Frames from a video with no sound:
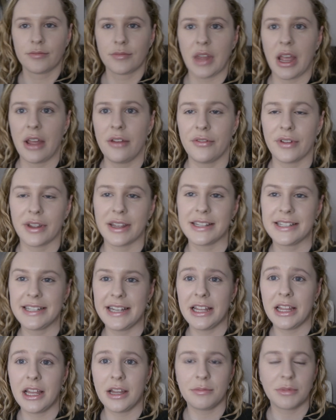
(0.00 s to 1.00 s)
And for
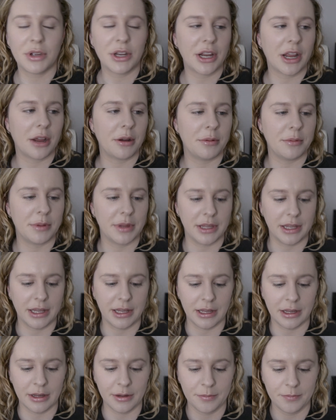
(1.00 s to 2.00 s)
concealer, I'm going to go with
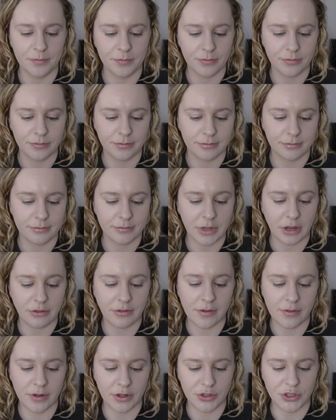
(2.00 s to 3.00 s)
the
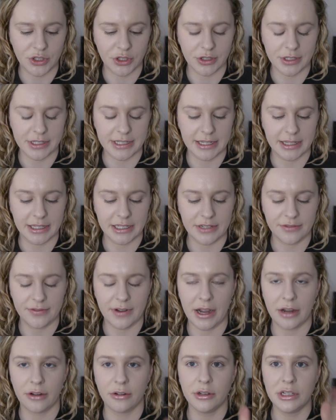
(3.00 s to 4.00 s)
Revolution Conceal and
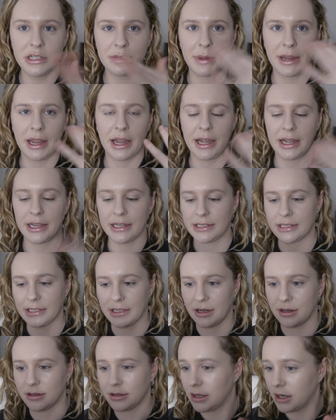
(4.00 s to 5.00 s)
Define under my eyes,
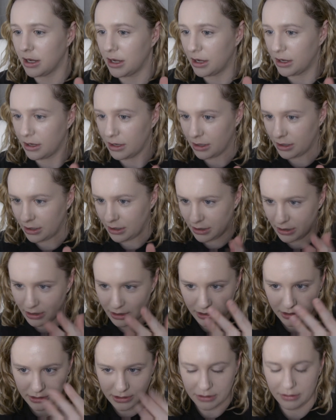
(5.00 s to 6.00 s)
and
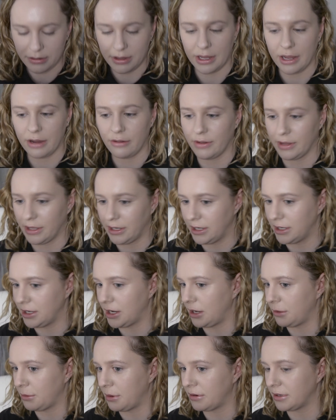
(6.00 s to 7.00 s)
I don't think I really need it
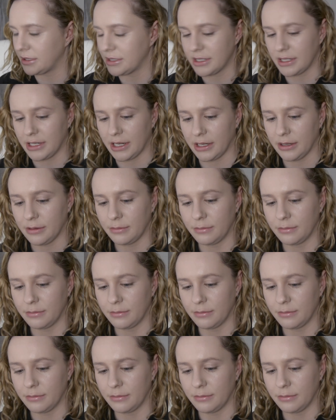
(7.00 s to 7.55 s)
anywhere else today.